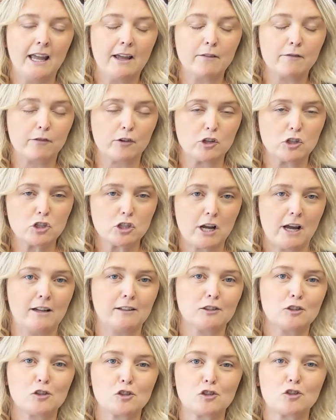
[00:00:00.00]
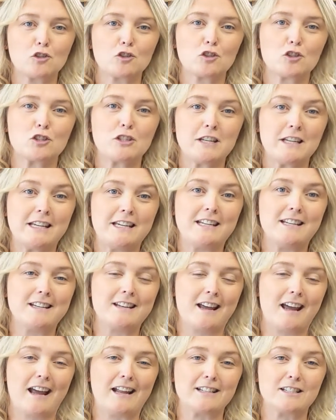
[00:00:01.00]
For a child to
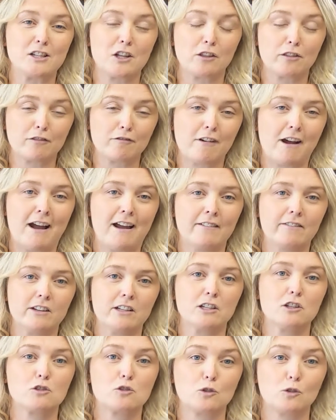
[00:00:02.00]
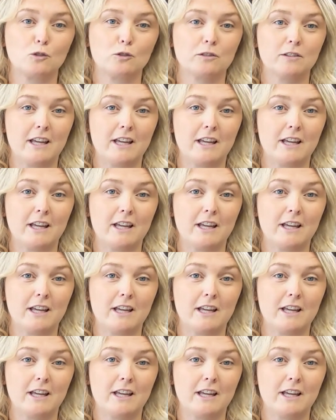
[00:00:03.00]
succeed and to thrive in a school,